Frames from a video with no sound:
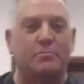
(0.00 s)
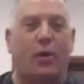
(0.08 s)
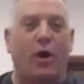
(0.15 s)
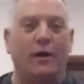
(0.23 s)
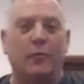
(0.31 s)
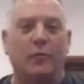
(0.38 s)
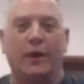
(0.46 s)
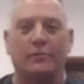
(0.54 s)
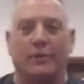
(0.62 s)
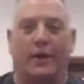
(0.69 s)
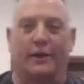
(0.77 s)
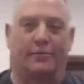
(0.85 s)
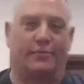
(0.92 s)
where,
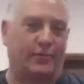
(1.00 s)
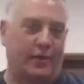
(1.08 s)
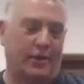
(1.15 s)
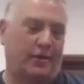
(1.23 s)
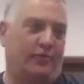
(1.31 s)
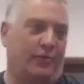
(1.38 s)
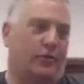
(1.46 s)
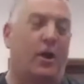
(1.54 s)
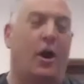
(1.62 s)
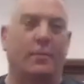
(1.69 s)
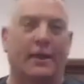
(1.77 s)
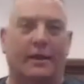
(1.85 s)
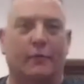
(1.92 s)
like, if you're a
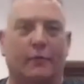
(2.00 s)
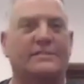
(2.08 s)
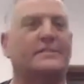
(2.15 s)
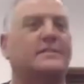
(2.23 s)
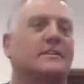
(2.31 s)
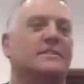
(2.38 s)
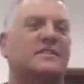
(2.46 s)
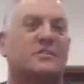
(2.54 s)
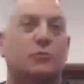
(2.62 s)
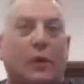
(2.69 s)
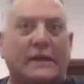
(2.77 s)
comic, what's the sweet